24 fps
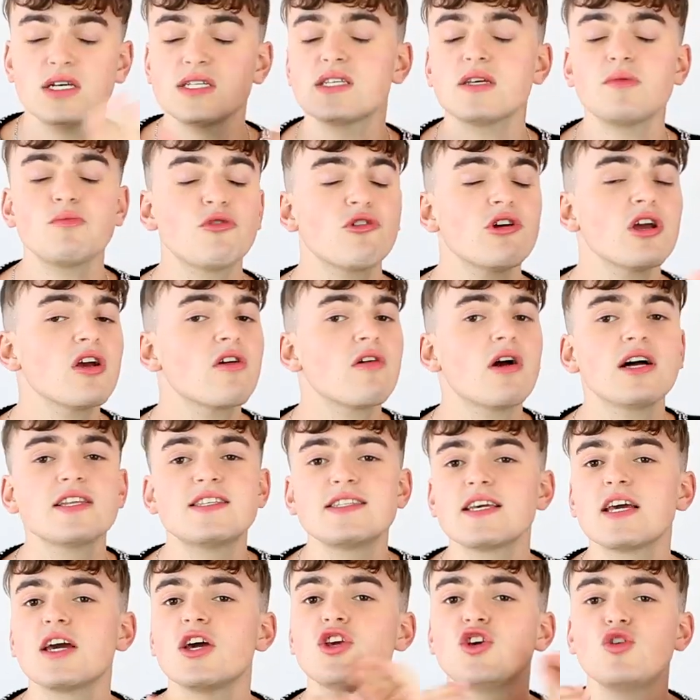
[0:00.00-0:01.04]
Listen, Maria
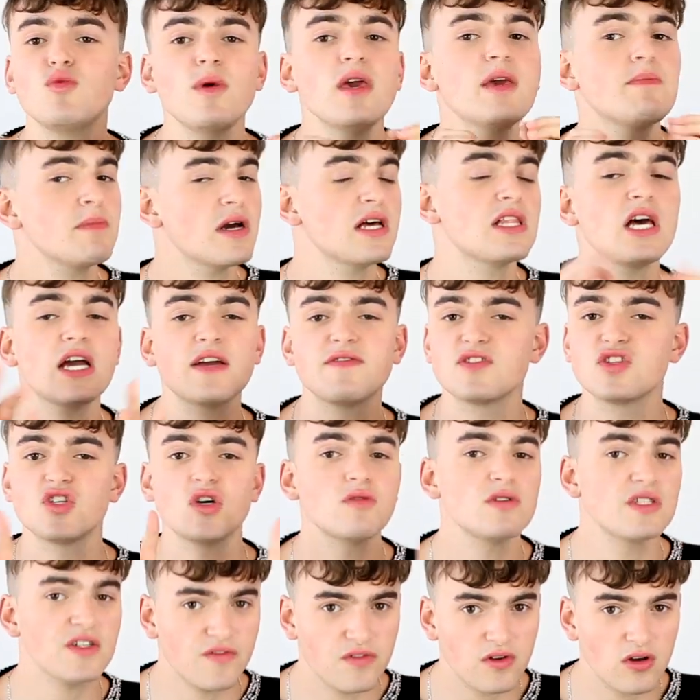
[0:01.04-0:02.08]
Grazia, you make my life
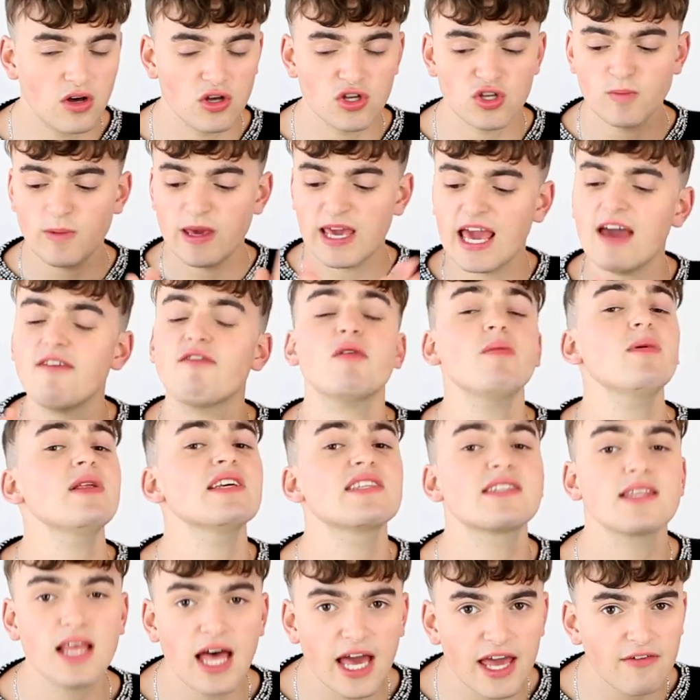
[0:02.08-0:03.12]
so difficult. You make
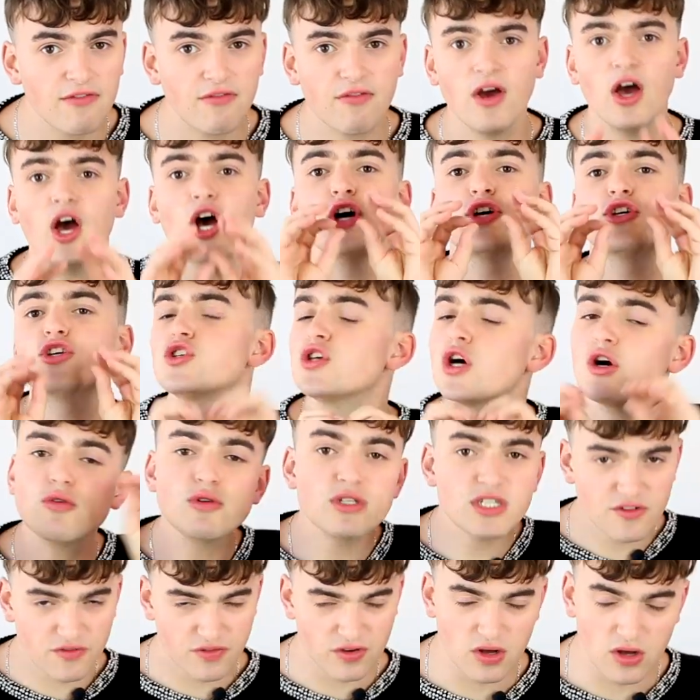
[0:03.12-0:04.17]
everybody's life so
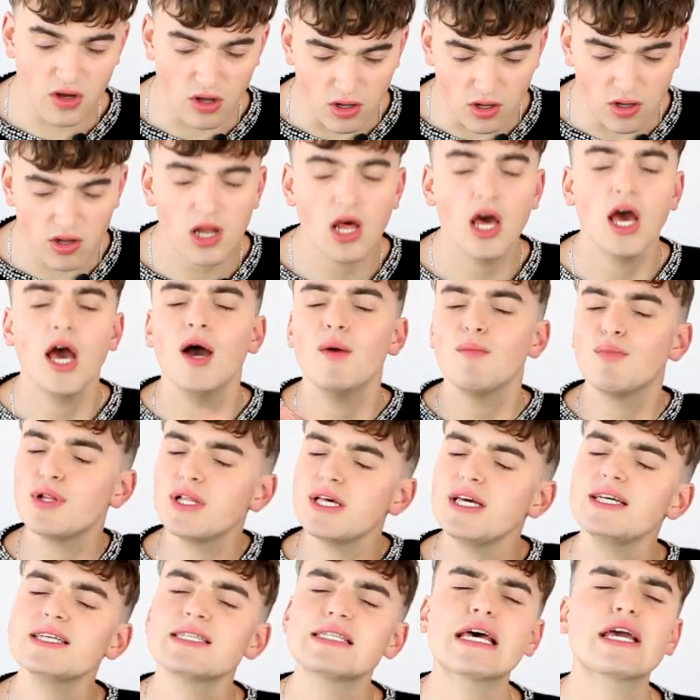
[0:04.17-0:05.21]
difficult.
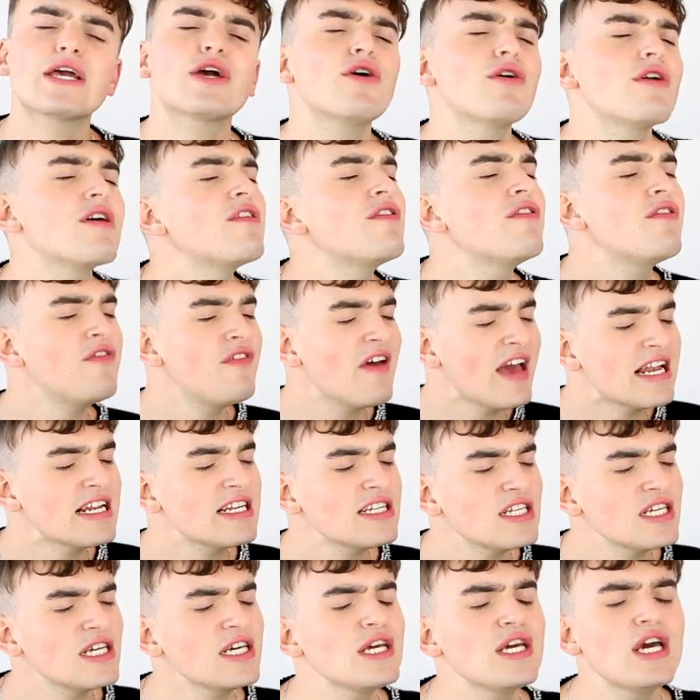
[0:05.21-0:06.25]
Please like go to
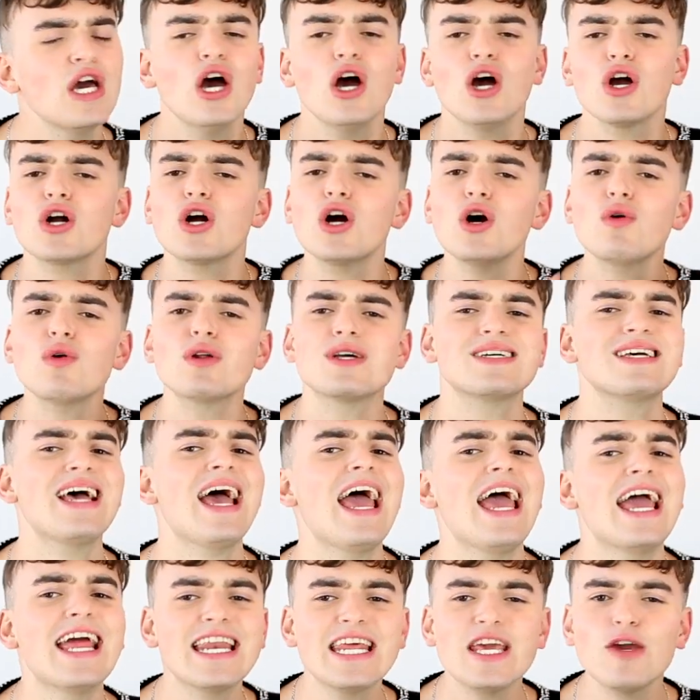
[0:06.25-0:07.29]
Fendi, go to
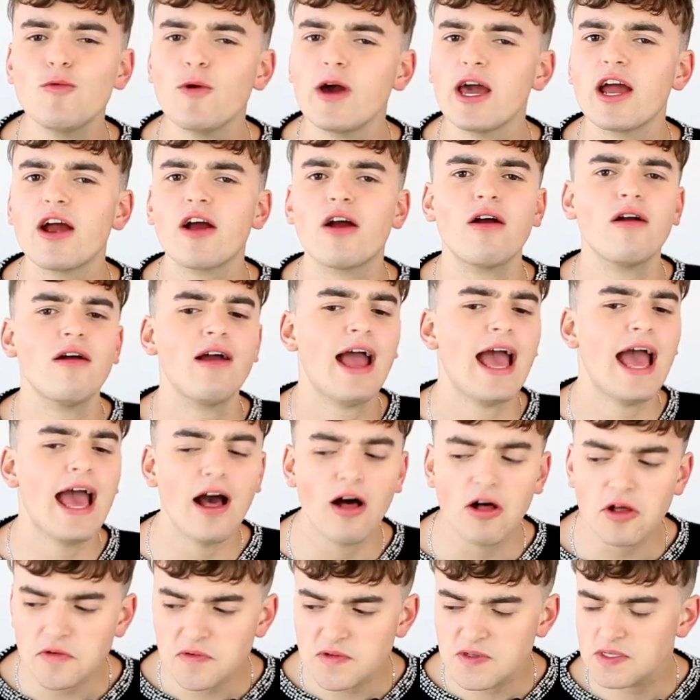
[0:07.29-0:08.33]
anywhere
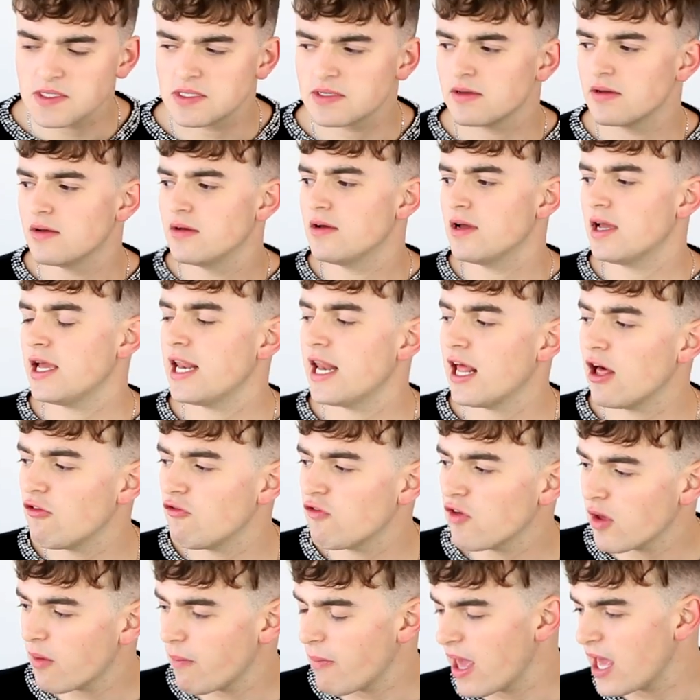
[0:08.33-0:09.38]
else in
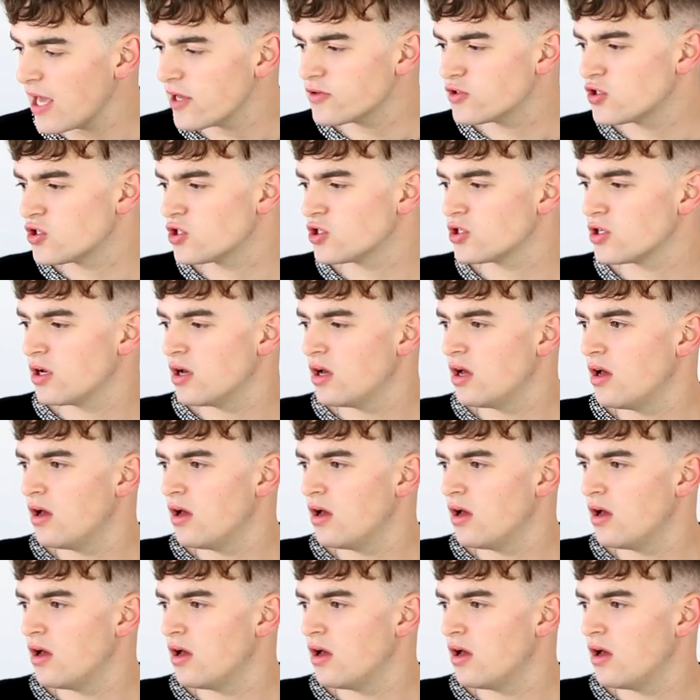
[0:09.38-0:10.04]
LVMH.